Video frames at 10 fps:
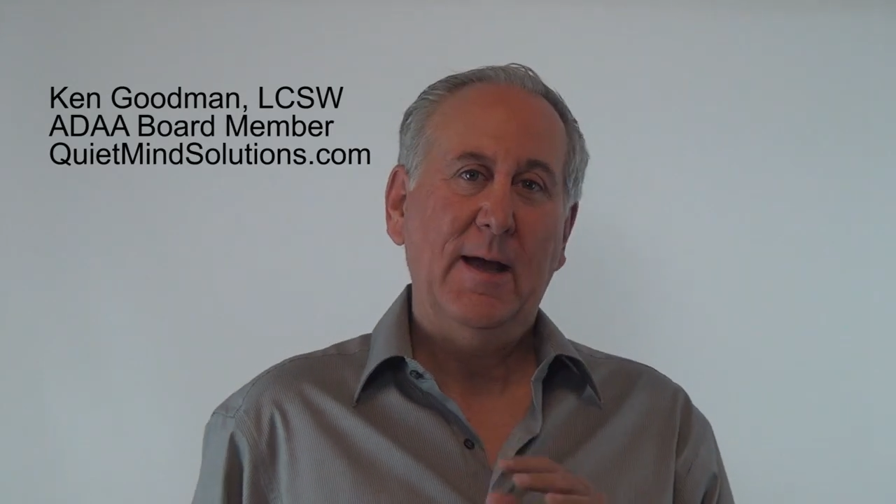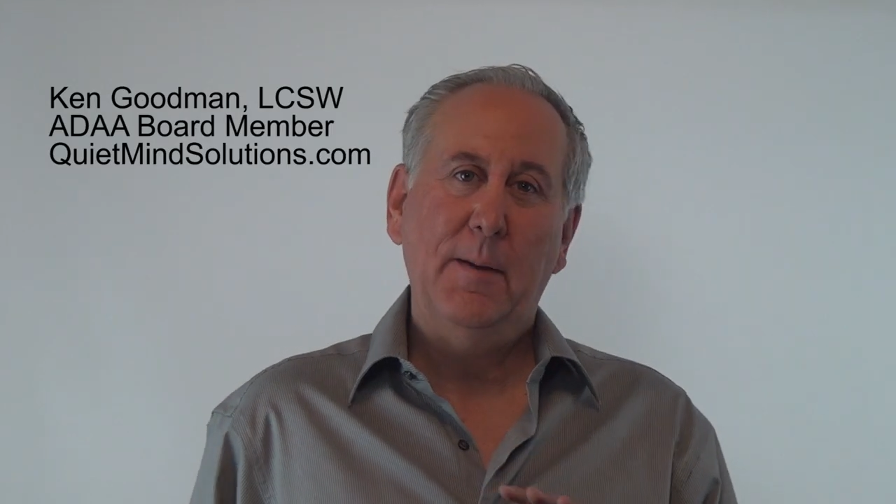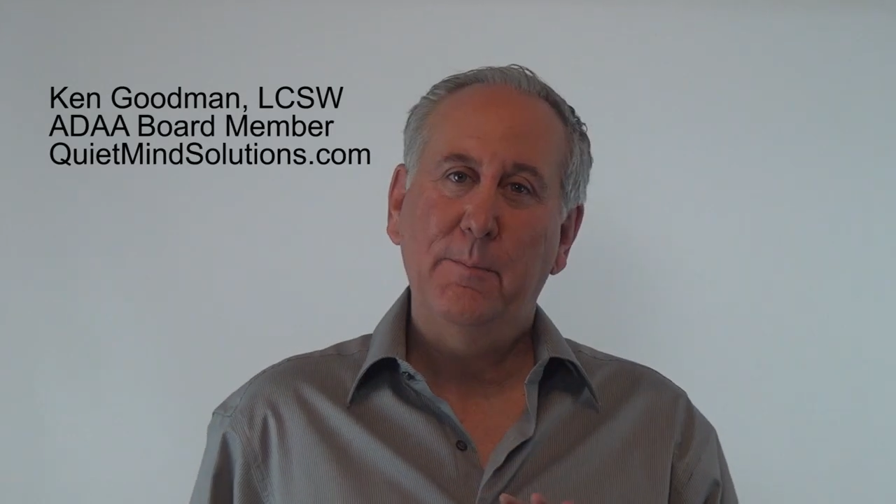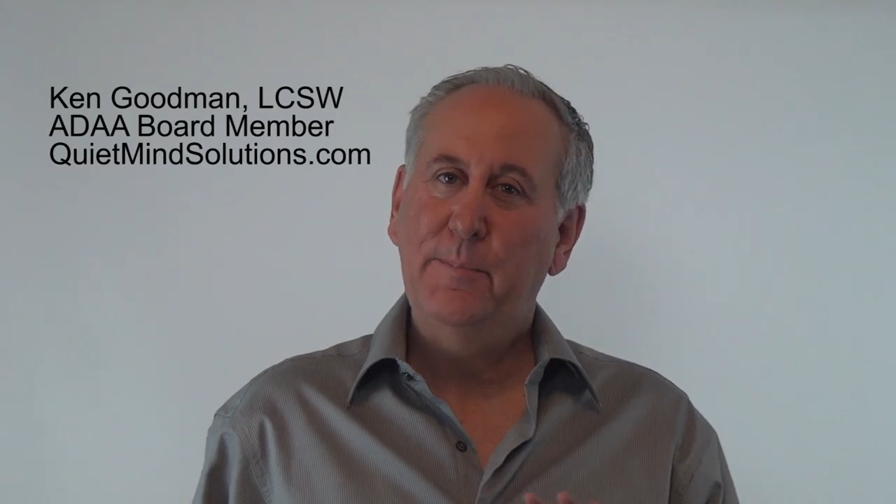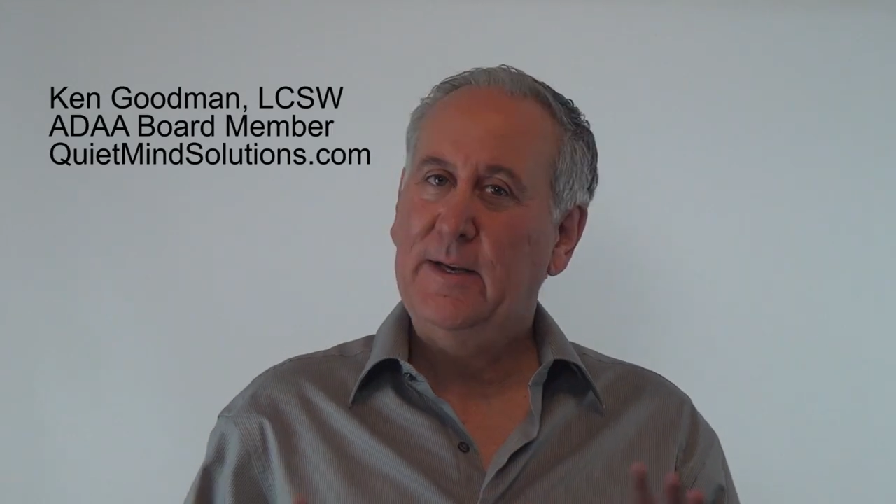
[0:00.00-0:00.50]

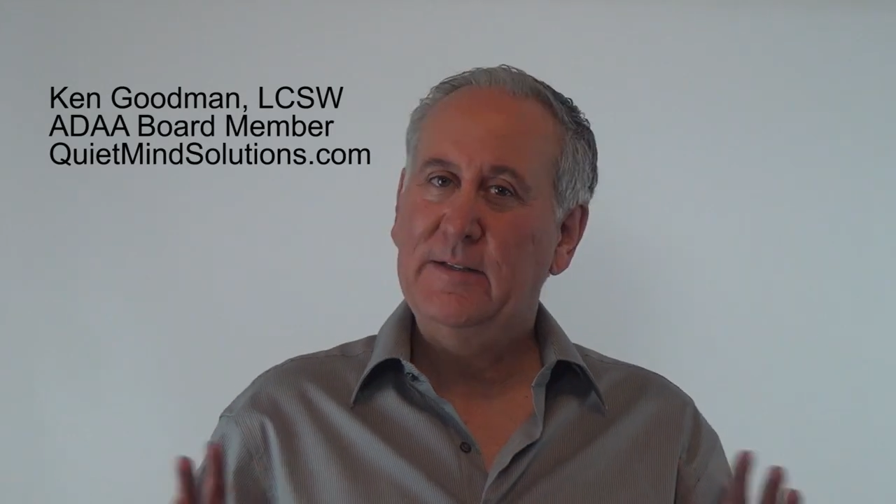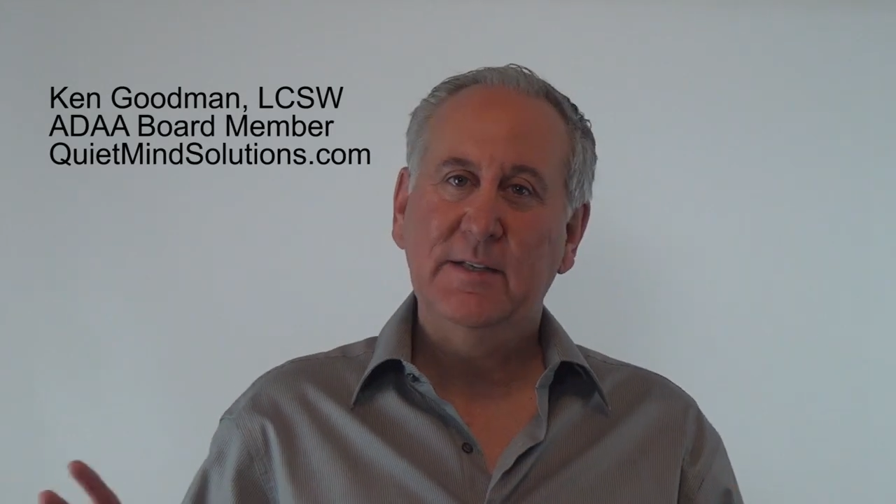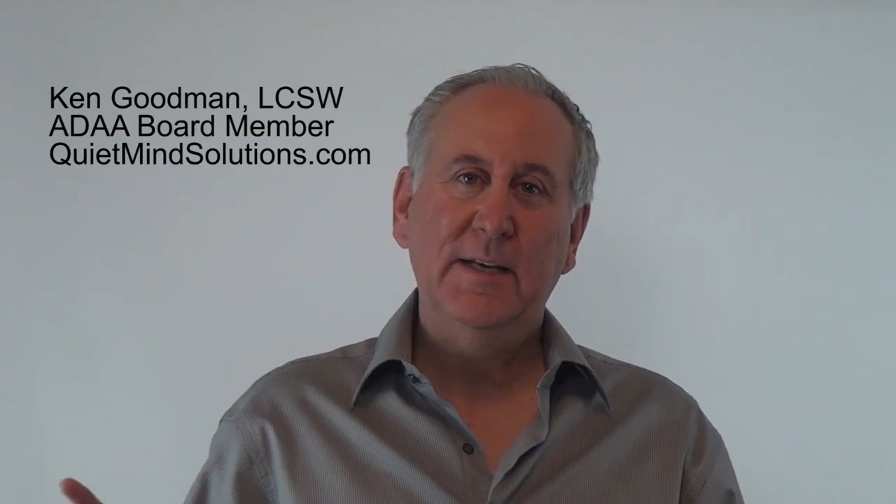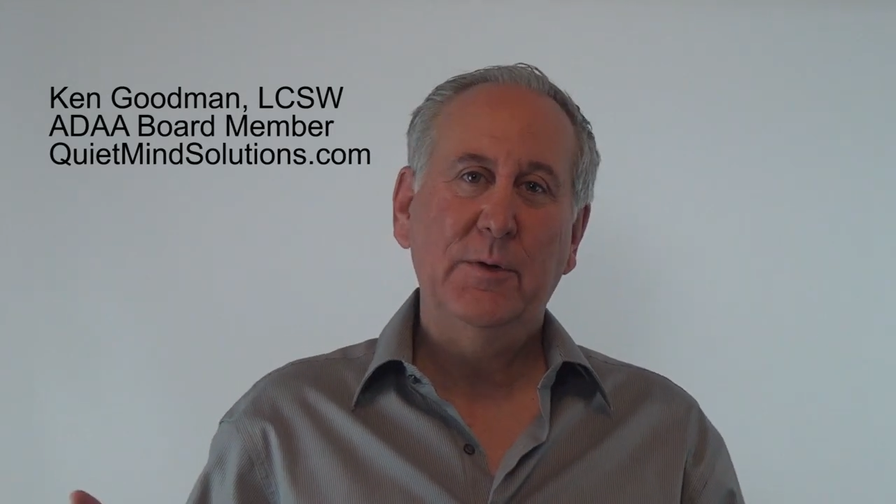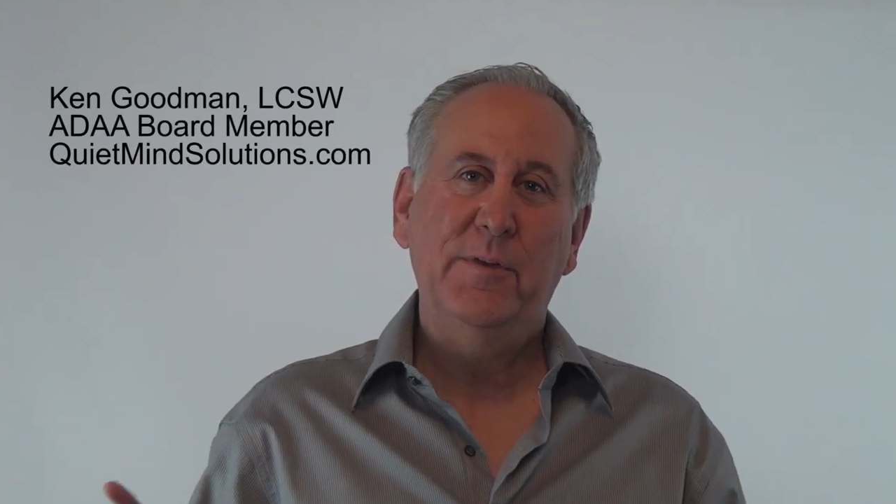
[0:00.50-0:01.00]
a big
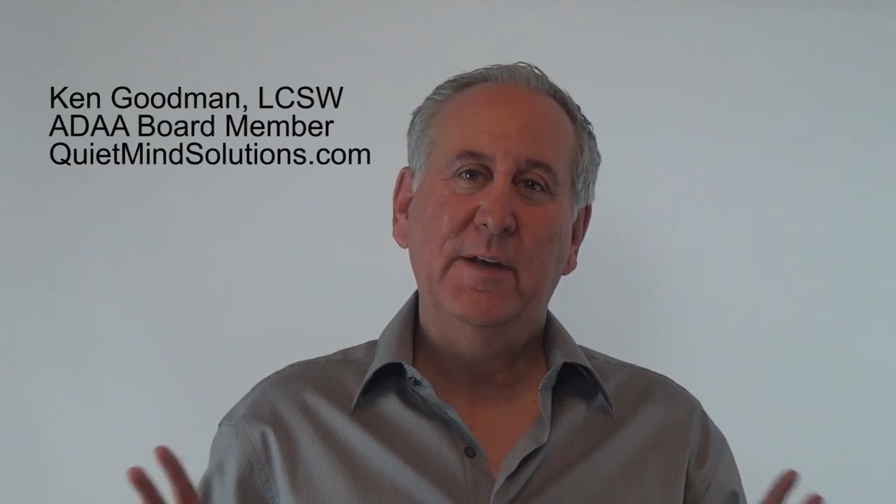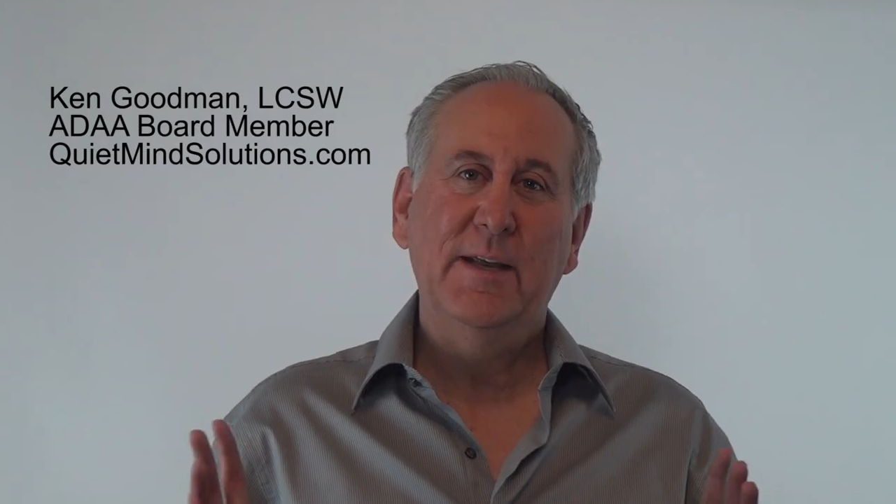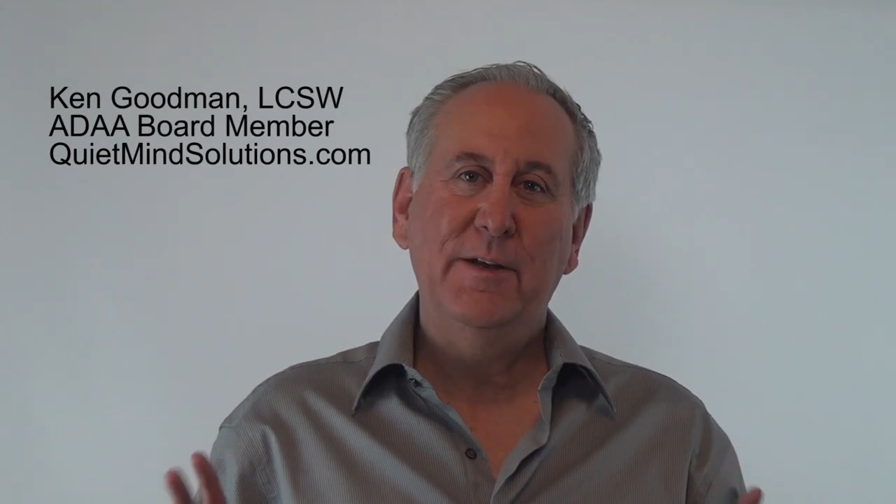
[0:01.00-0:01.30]
city with an